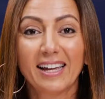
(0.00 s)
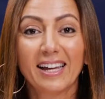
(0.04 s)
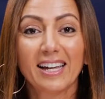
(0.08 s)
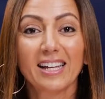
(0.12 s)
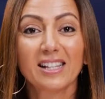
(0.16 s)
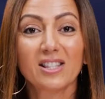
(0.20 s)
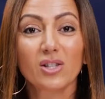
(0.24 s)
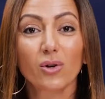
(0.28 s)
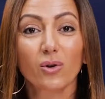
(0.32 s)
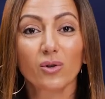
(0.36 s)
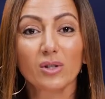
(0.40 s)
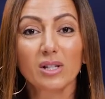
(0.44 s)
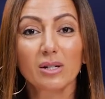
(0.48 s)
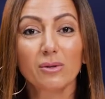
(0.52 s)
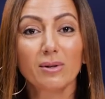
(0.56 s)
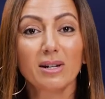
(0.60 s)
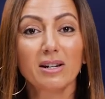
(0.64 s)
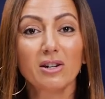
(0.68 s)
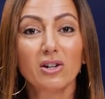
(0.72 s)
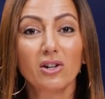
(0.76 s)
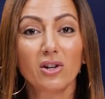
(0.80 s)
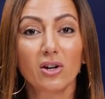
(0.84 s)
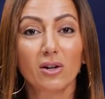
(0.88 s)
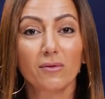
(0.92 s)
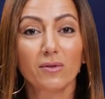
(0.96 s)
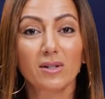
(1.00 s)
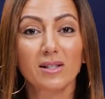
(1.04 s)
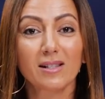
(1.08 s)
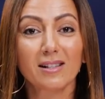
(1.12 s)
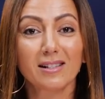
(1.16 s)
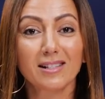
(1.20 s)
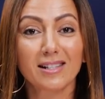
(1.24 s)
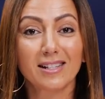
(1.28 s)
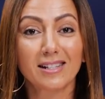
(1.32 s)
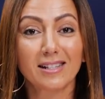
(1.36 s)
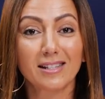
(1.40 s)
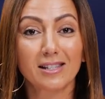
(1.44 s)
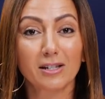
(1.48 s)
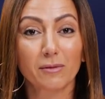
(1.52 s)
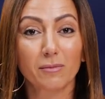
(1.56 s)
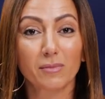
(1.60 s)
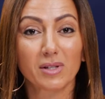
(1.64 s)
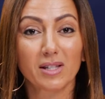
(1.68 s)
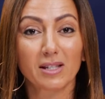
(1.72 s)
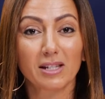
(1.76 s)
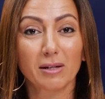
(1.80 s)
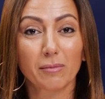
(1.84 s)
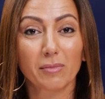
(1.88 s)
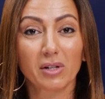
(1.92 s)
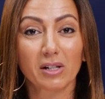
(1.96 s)
It's also a nervous system
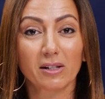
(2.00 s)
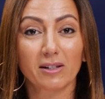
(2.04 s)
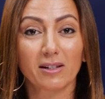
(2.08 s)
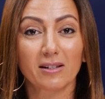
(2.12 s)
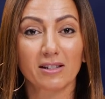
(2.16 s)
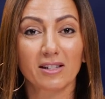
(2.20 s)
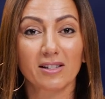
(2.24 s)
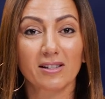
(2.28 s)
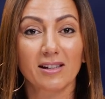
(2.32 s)
stimulant.